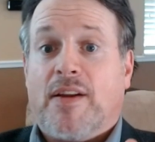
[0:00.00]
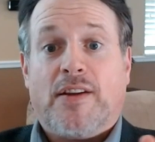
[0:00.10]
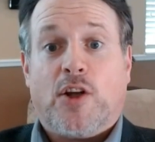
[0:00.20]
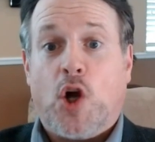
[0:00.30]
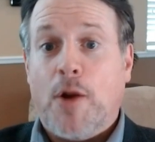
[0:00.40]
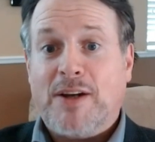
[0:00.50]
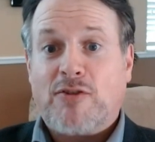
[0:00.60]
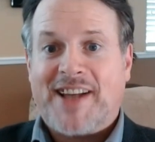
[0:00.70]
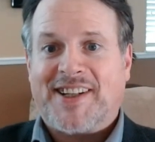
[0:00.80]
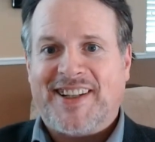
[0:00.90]
Could be
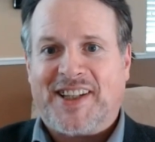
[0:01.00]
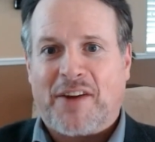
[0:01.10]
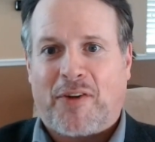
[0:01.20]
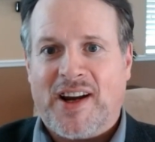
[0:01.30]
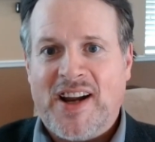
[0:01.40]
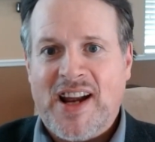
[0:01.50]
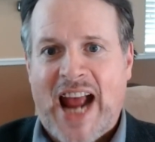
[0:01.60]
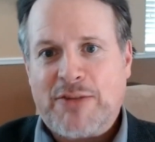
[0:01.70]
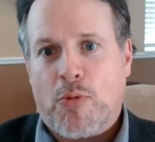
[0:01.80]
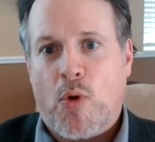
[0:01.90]
drastically different
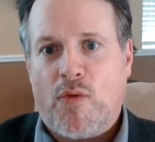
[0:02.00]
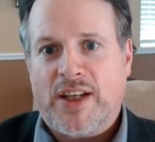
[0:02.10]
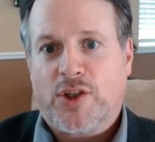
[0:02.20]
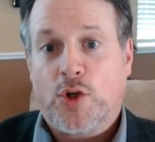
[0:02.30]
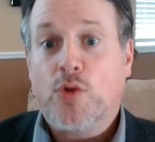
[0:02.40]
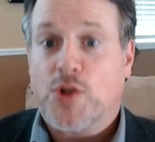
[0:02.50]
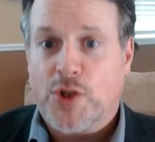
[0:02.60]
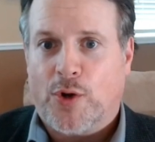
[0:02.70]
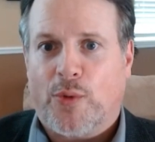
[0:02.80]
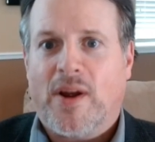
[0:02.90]
as we move into
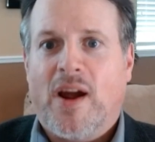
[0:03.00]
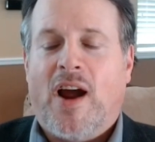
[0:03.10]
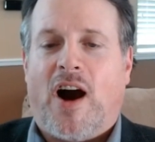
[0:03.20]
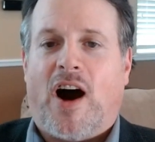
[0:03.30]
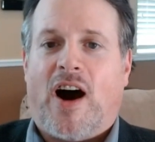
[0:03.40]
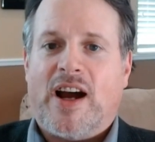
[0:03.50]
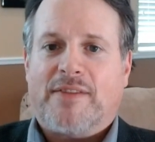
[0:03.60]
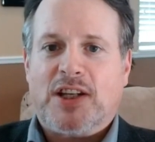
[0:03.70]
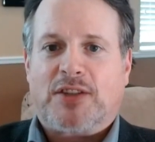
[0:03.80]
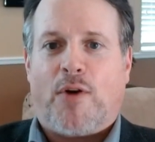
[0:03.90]
June uh,
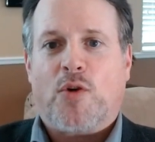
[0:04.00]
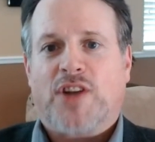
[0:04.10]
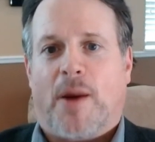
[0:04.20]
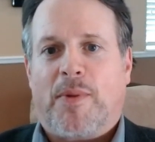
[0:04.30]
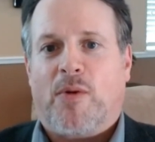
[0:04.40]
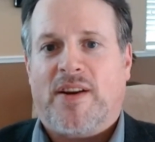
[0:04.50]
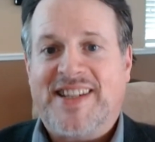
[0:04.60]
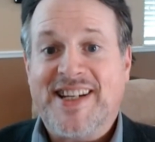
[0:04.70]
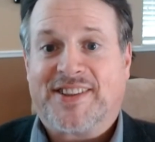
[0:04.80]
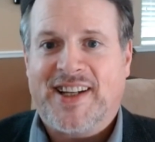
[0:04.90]
if these folks up in
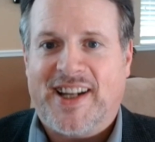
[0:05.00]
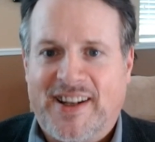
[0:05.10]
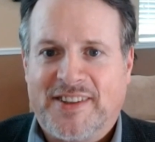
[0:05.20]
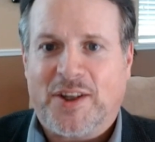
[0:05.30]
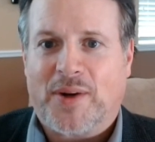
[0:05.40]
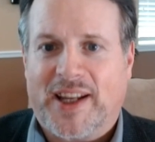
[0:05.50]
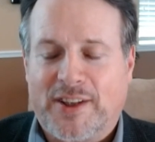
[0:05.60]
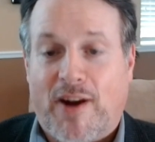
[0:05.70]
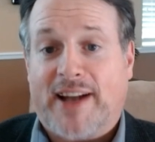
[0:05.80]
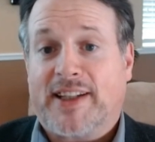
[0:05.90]
D.C. don't get
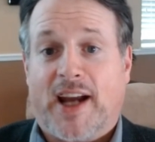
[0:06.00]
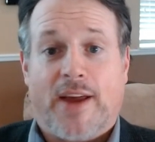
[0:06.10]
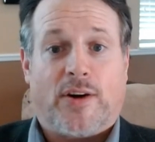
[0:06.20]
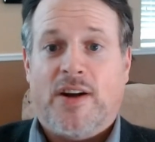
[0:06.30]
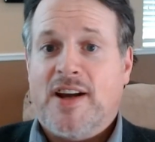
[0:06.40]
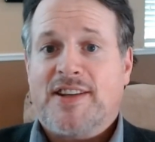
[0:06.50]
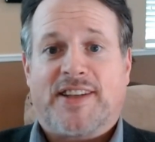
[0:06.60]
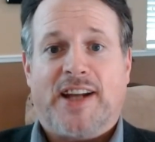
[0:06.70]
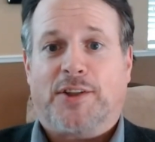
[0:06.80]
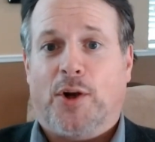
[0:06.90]
their act together.
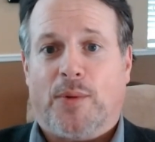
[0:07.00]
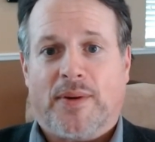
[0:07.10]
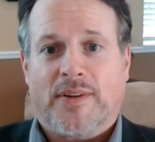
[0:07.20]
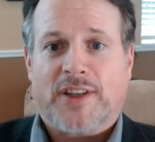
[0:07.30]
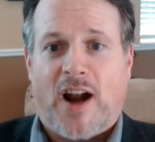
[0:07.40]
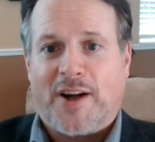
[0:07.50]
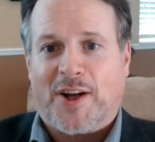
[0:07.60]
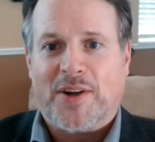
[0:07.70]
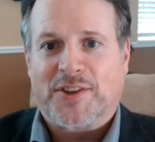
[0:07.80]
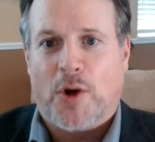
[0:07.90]
Stay tuned. It's an
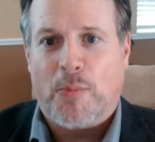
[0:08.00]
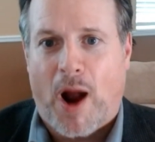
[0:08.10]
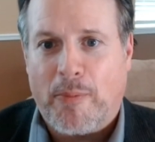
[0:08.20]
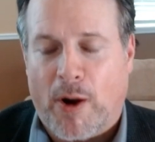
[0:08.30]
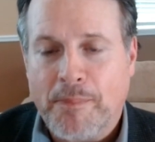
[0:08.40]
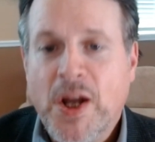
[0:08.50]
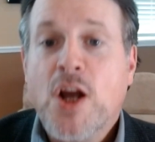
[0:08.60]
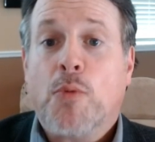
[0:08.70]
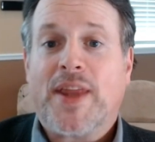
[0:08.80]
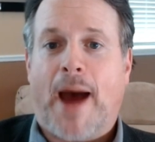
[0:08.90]
ongoing soap opera.
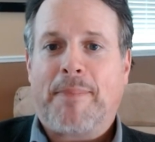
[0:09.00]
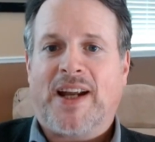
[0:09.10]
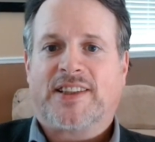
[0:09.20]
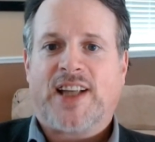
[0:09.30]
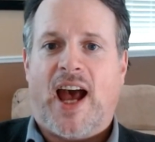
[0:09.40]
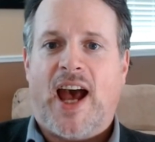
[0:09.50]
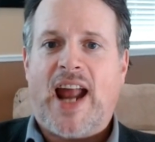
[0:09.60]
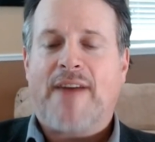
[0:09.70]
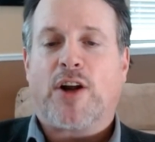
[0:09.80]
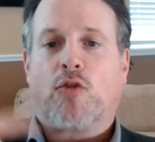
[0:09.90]
With that being said,
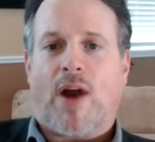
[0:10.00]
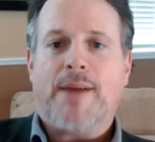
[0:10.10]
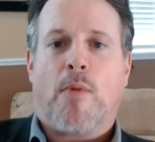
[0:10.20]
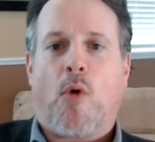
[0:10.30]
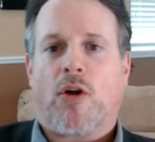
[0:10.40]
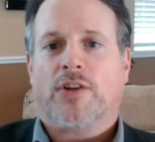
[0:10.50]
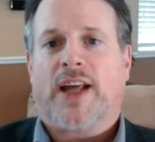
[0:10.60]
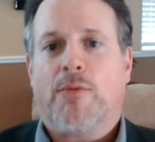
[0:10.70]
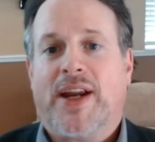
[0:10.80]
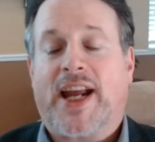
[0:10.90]
have a great Memorial
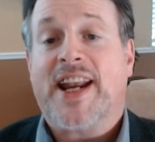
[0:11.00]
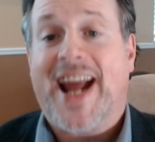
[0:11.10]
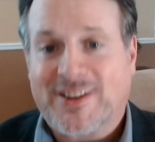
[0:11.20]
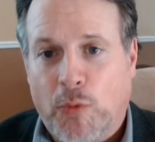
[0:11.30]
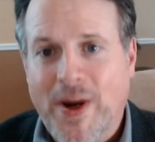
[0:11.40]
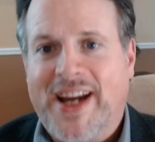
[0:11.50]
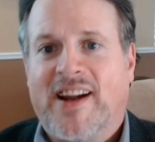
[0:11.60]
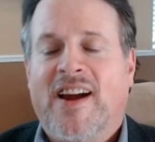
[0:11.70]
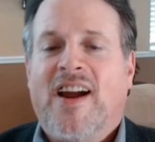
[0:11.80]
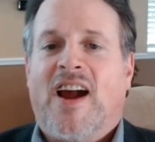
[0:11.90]
Day weekend next
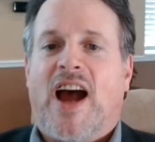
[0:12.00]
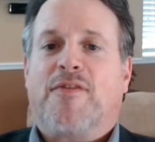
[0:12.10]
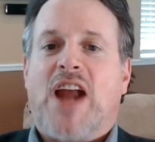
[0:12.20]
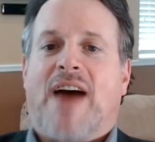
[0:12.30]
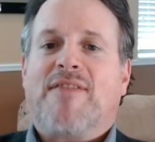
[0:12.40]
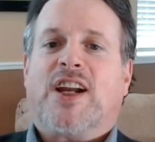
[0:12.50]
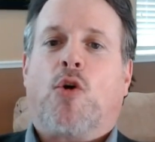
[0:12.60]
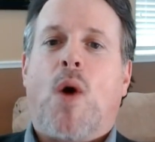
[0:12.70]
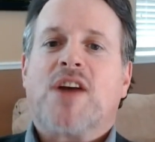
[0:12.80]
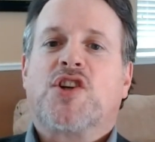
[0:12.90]
week. If you have any
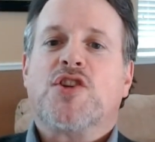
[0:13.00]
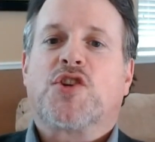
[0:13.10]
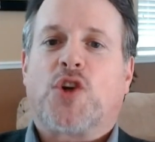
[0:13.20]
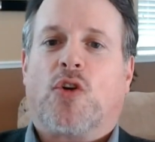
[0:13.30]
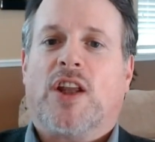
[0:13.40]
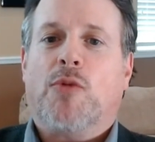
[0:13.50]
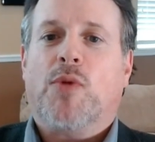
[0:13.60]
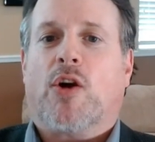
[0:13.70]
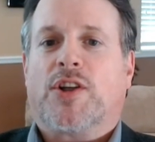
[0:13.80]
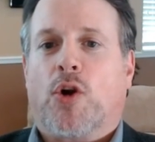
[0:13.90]
questions, certainly
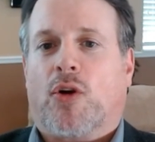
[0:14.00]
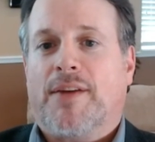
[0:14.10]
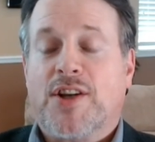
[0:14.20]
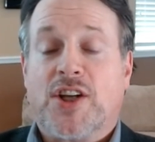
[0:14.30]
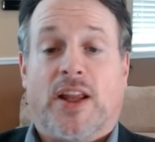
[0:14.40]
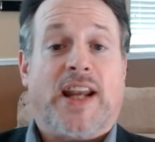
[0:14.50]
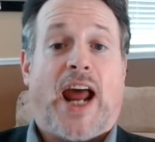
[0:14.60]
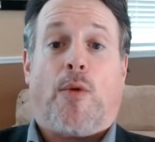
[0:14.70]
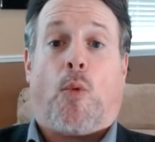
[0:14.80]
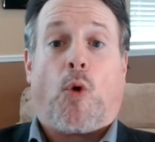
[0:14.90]
we are eternally vigilant
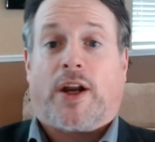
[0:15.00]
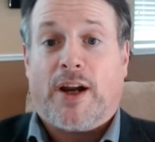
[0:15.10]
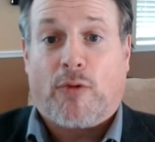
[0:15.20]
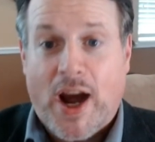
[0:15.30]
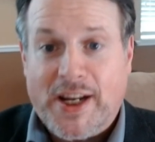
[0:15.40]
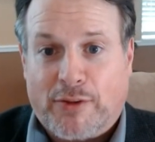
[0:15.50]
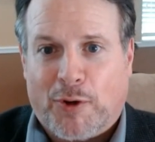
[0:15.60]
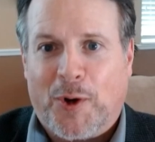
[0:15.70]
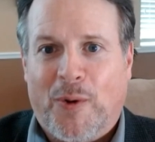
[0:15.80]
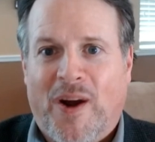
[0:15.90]
and working right
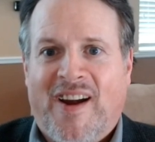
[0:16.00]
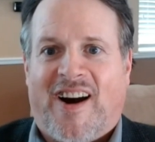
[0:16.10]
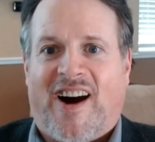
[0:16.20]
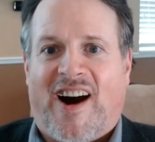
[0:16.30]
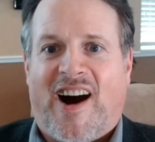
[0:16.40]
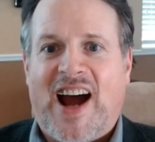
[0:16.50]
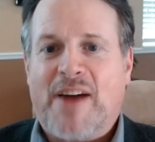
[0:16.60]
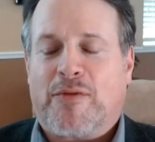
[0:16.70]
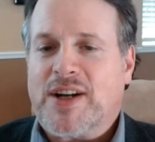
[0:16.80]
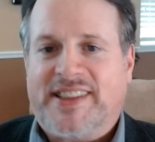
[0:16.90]
through uh,
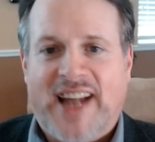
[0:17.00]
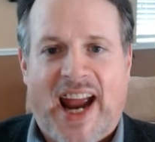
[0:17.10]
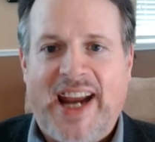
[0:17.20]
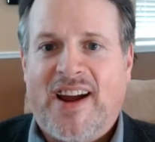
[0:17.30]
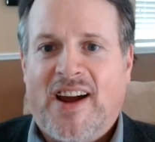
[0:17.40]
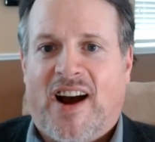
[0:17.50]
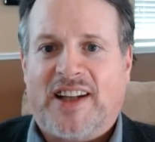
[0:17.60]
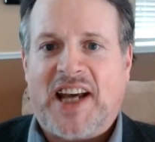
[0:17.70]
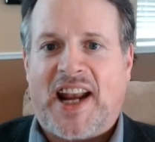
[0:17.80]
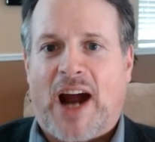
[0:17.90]
every day, uh,
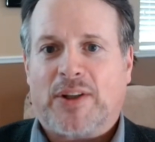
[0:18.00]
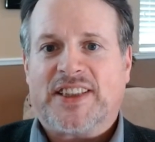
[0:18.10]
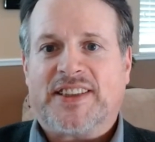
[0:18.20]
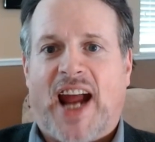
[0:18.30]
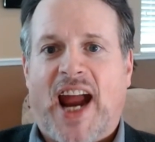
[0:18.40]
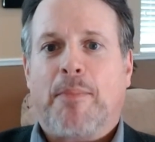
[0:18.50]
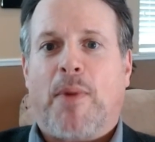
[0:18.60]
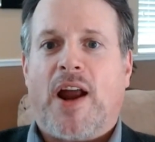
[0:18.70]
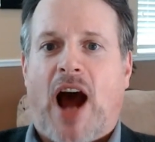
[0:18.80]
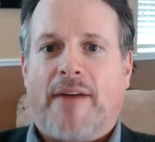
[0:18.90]
10 hours a day.
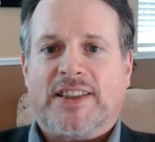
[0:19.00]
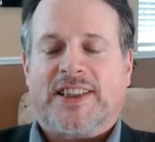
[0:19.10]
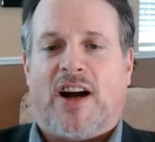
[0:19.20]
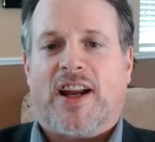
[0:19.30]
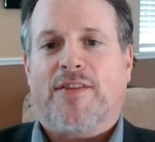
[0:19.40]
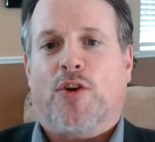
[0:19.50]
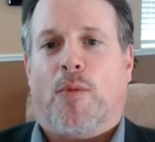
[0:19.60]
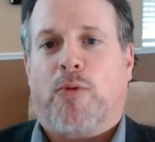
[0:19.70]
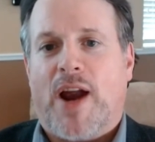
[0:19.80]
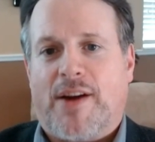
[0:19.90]
But obviously, I'll give you a
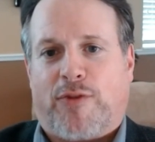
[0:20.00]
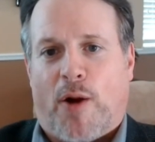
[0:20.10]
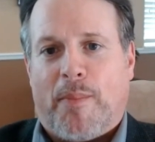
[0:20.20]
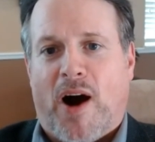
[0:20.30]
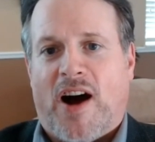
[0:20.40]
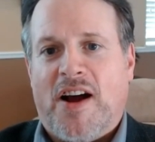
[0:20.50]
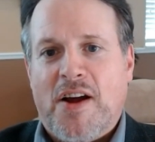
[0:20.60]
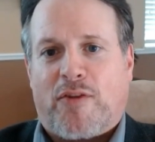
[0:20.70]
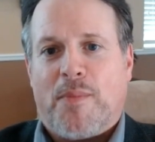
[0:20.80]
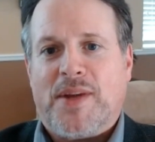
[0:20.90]
break from, uh,
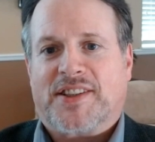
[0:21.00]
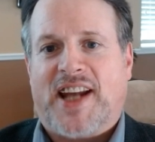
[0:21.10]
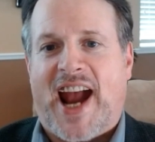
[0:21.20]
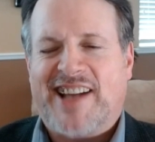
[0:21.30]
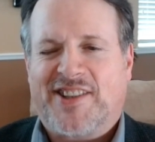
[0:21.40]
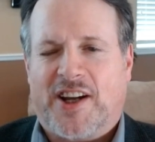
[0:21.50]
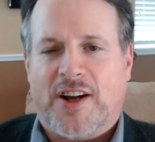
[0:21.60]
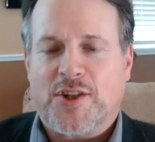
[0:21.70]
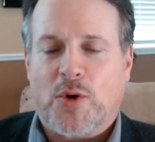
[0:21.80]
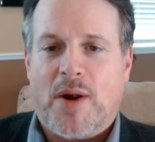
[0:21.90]
from these casts so you can
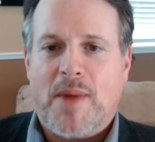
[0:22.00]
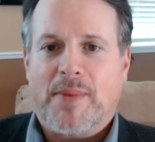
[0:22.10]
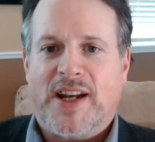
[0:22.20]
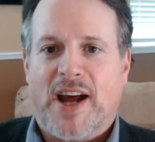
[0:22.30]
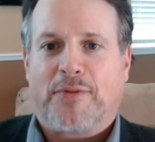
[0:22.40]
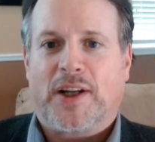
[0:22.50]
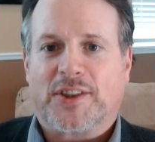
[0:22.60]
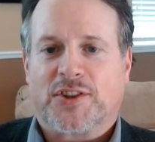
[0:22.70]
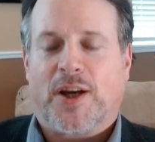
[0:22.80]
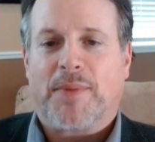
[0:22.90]
enjoy maybe
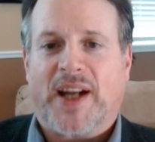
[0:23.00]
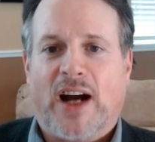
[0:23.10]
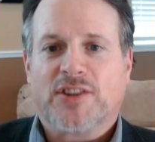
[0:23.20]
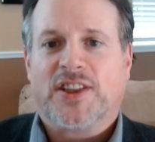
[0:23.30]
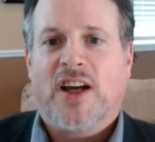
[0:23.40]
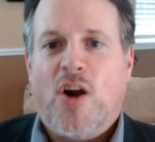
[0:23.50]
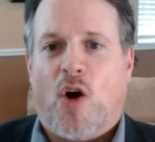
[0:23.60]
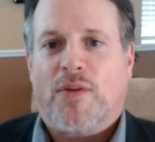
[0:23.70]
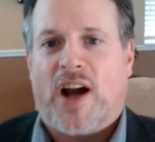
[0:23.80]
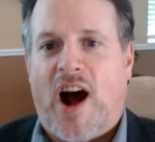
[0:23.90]
Netflix or something else
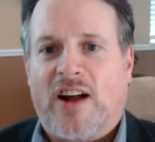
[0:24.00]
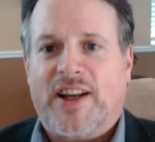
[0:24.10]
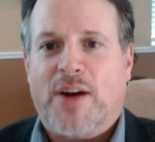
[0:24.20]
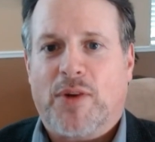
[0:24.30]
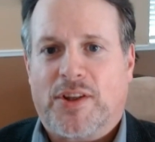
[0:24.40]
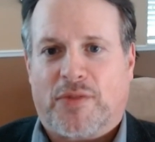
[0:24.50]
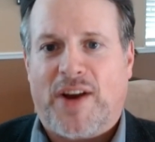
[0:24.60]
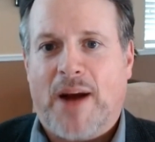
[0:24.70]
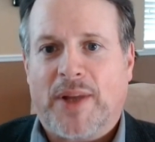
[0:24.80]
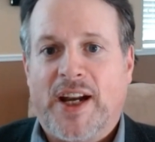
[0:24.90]
over the holiday with your
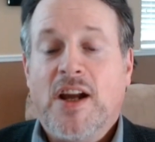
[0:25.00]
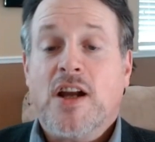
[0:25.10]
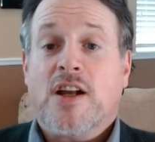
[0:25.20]
family.